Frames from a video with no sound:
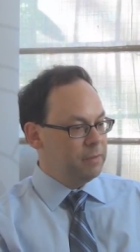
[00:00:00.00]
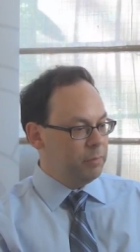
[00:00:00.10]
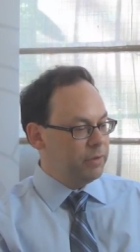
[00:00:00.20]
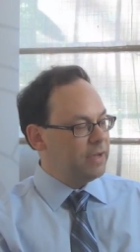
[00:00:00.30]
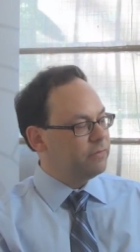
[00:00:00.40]

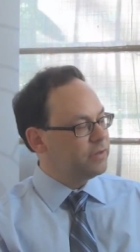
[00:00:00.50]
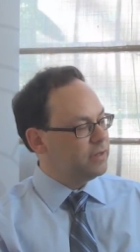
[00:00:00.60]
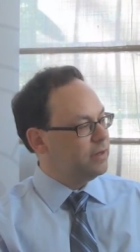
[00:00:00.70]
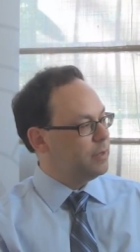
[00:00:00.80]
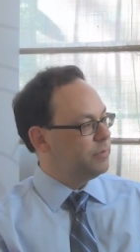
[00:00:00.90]
But we have
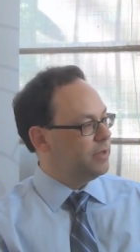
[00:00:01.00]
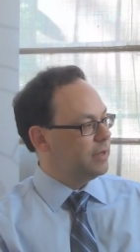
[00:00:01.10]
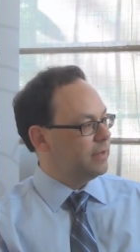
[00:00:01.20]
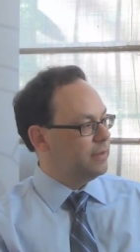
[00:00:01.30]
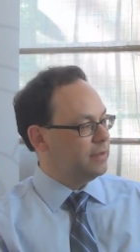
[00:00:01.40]
seen an
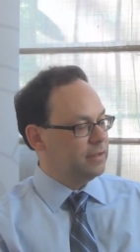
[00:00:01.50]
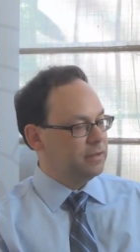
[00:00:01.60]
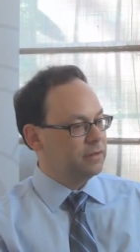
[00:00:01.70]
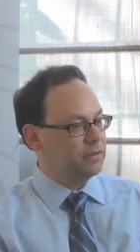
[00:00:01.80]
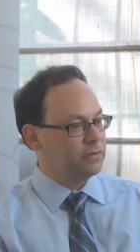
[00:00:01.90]
uptick, I think,
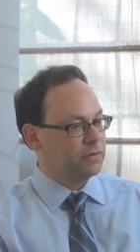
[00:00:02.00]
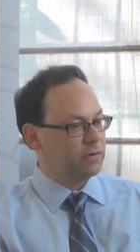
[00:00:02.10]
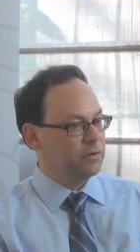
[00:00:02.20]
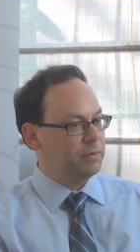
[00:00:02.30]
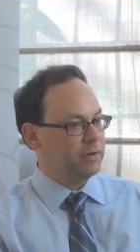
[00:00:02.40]
in
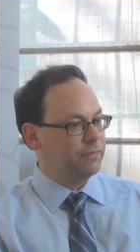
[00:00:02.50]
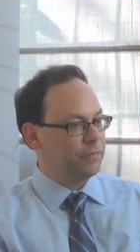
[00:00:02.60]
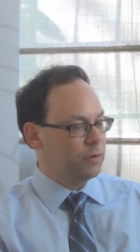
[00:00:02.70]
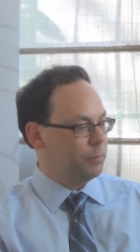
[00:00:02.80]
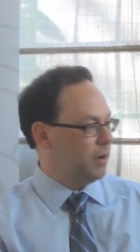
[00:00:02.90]
concerns about
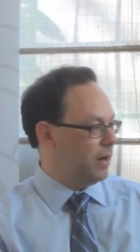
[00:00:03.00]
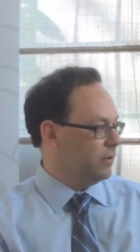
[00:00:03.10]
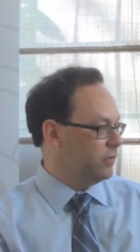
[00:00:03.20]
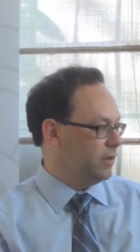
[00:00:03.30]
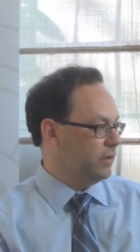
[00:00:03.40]
foreign
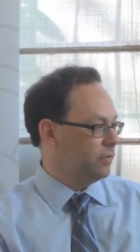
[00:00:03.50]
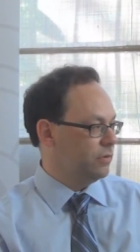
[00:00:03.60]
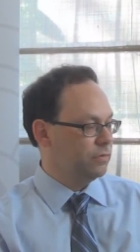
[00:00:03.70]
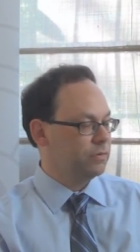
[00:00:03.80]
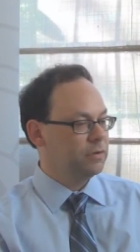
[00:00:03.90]
policy
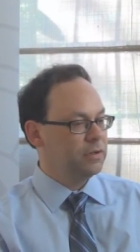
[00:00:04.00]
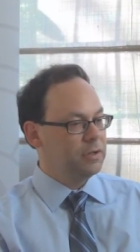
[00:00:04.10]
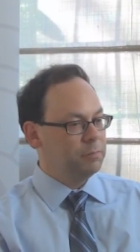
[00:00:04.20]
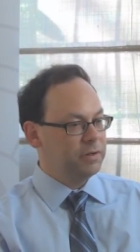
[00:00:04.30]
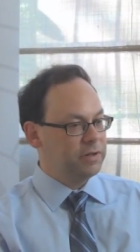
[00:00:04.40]
issues,
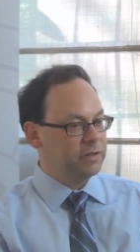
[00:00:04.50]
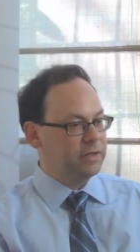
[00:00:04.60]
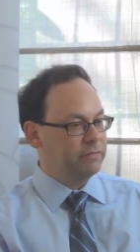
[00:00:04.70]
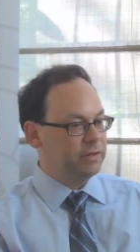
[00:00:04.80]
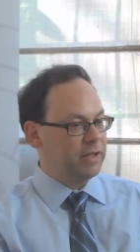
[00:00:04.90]

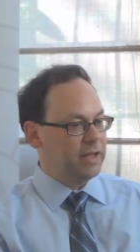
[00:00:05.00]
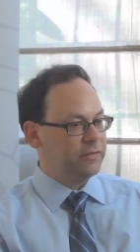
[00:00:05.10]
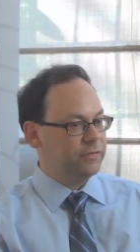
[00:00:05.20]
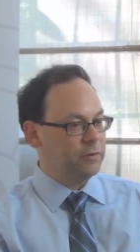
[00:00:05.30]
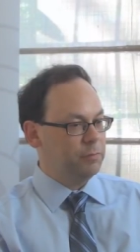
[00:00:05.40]
particularly over the
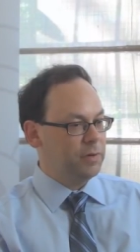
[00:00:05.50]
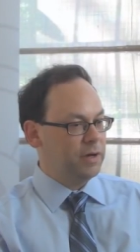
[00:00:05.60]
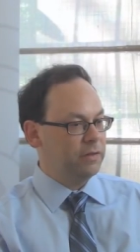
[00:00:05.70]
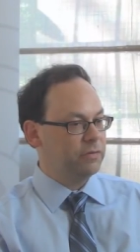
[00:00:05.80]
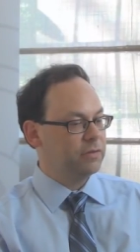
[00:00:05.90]
last few
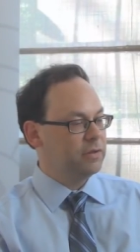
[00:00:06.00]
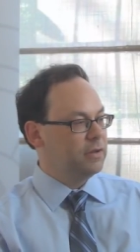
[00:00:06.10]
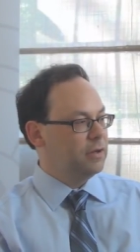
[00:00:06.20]
months.